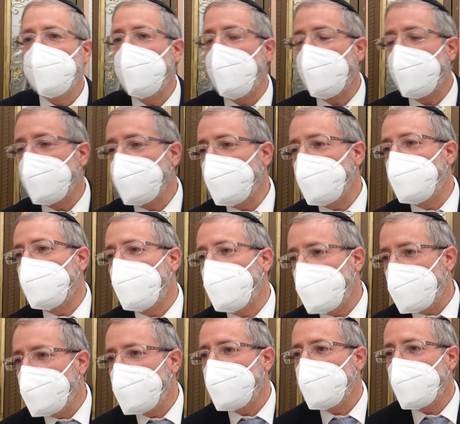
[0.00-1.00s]
knock on the
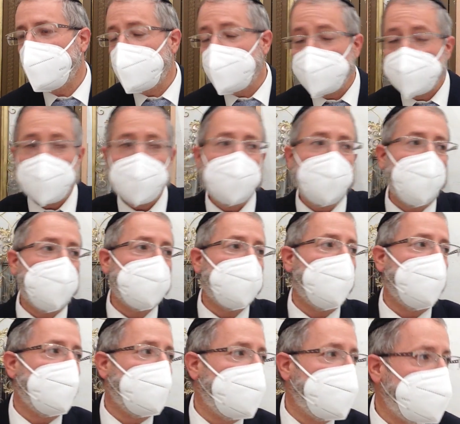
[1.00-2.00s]
door, and there's a young
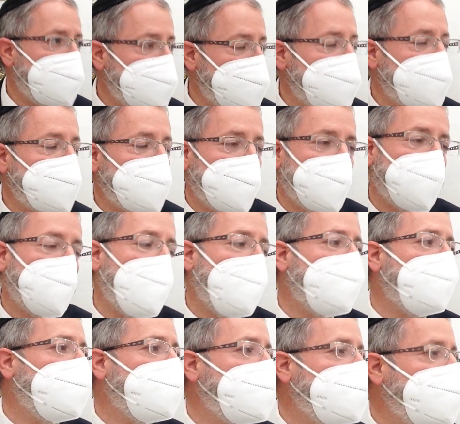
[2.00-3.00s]
lady, and she says,
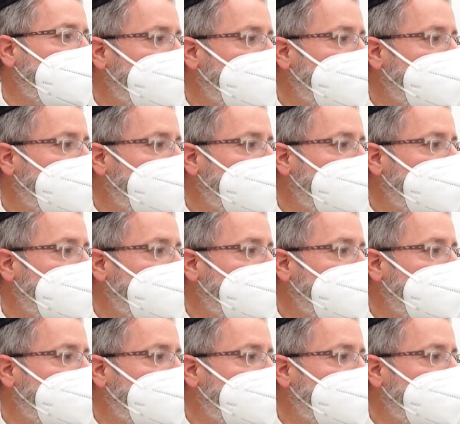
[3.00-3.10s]
Rabbi,